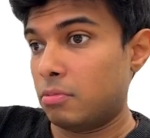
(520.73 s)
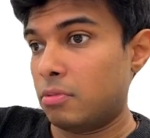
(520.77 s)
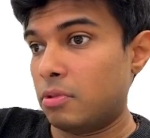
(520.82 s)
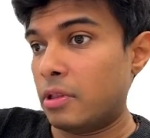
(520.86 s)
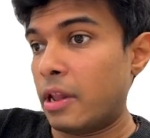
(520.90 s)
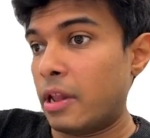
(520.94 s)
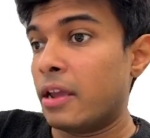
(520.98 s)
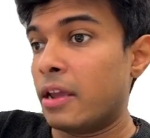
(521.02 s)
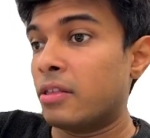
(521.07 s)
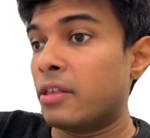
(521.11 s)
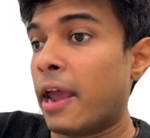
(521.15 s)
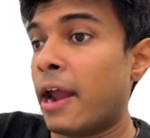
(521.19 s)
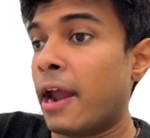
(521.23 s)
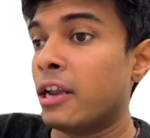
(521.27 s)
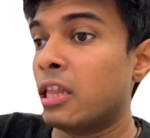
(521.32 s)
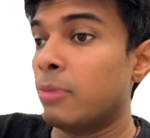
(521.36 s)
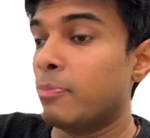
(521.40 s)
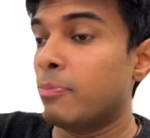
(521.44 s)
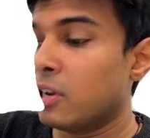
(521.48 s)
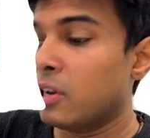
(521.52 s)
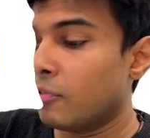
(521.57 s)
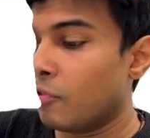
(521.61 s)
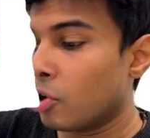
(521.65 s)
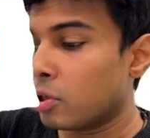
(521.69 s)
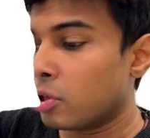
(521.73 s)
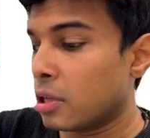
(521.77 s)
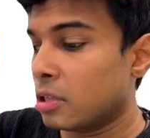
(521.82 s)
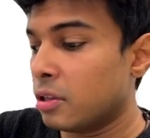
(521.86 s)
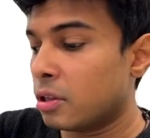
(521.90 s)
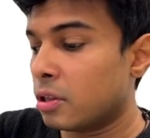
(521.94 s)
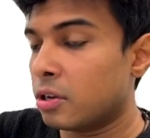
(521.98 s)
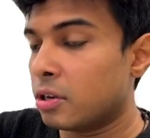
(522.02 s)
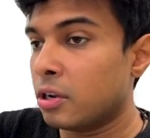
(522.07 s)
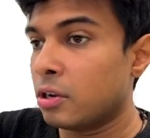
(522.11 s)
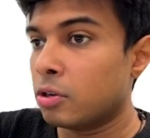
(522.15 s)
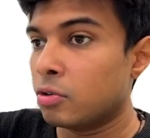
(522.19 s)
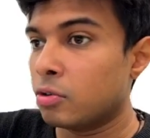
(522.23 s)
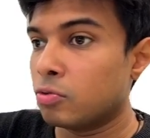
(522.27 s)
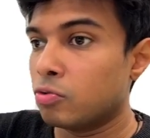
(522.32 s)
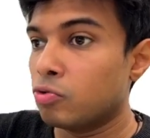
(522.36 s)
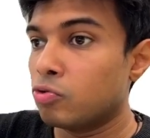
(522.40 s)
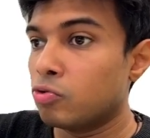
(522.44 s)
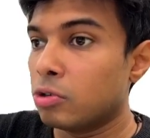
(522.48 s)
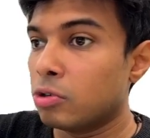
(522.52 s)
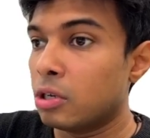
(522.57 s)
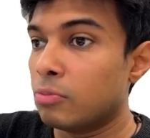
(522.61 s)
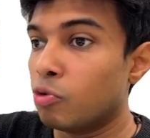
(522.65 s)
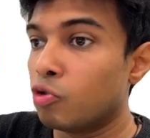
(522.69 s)
like ChatGPT was suggesting
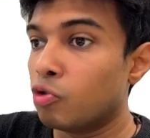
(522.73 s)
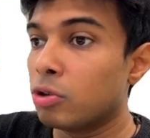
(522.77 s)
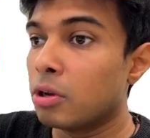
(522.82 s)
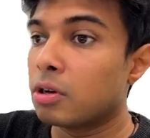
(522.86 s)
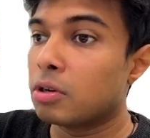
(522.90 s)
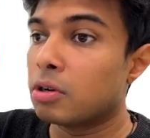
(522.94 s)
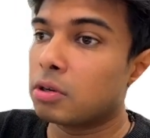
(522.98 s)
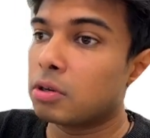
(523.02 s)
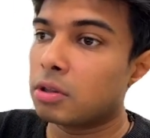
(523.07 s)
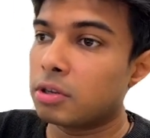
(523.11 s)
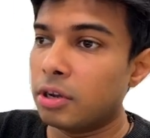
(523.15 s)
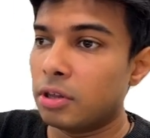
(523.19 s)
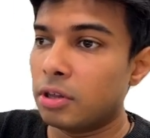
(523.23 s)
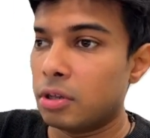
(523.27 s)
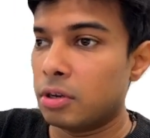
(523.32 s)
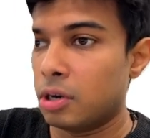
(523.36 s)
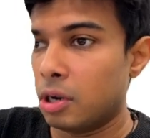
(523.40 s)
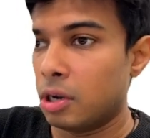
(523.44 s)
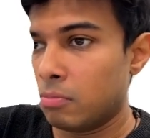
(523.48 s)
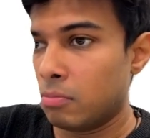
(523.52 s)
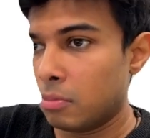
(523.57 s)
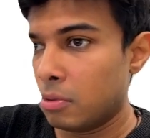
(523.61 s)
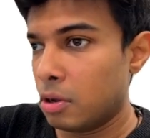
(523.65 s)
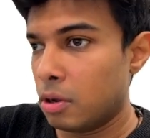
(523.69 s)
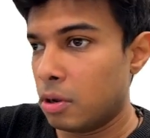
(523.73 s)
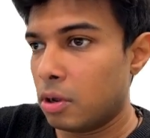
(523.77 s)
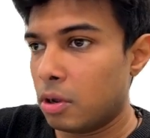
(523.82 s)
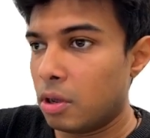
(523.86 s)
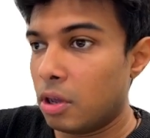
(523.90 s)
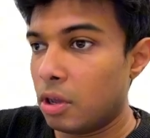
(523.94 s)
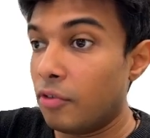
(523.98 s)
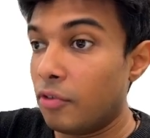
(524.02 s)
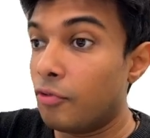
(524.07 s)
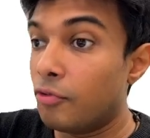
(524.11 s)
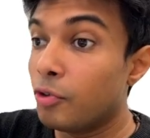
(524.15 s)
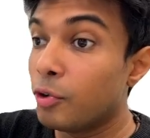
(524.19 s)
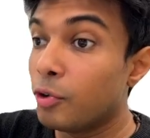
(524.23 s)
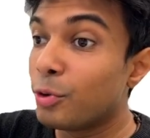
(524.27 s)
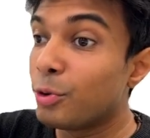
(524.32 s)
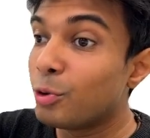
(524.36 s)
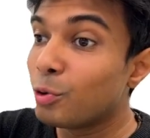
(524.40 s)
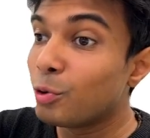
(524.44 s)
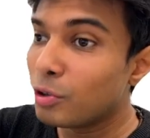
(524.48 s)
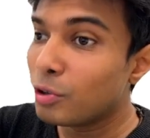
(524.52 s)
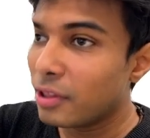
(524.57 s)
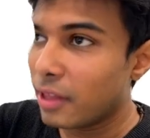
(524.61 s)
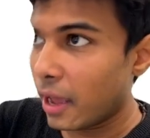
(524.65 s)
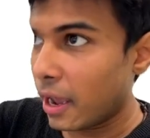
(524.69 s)
to remove the stage name. If you
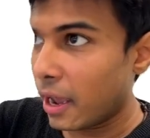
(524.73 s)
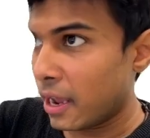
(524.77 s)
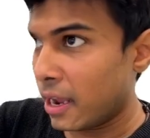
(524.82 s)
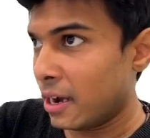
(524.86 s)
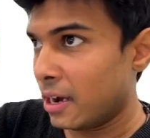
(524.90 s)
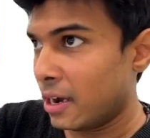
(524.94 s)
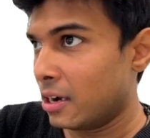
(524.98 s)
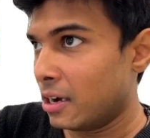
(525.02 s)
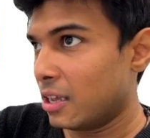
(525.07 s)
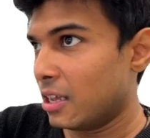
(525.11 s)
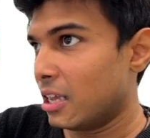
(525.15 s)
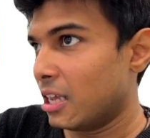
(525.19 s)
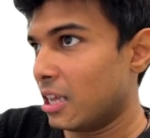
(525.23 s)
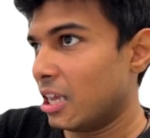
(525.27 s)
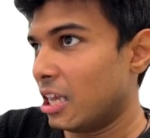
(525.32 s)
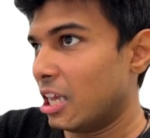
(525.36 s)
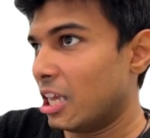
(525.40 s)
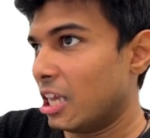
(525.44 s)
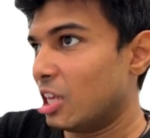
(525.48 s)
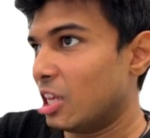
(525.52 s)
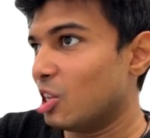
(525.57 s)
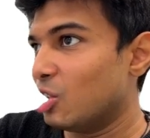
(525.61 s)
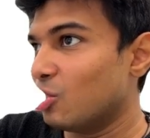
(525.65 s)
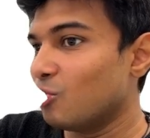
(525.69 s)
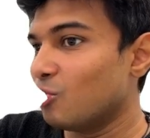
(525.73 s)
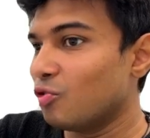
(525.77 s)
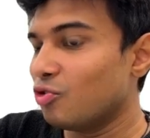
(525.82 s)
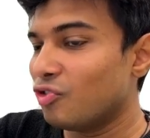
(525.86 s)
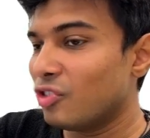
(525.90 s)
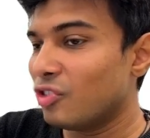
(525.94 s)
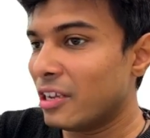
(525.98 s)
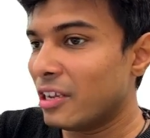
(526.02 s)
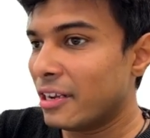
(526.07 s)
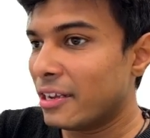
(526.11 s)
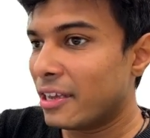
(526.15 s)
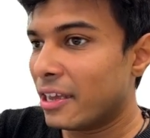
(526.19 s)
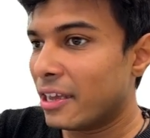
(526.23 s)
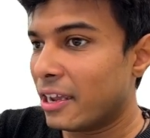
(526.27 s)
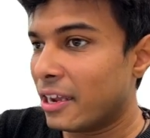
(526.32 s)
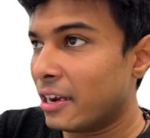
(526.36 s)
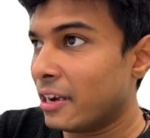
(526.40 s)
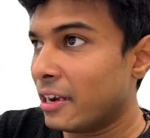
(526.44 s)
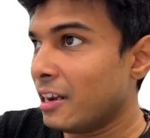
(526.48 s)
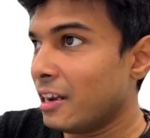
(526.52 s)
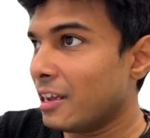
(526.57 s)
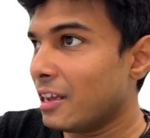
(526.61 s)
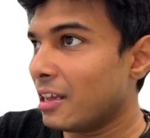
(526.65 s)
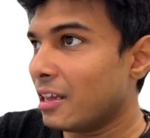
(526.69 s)
do that, you will
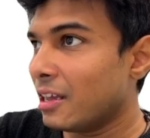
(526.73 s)
get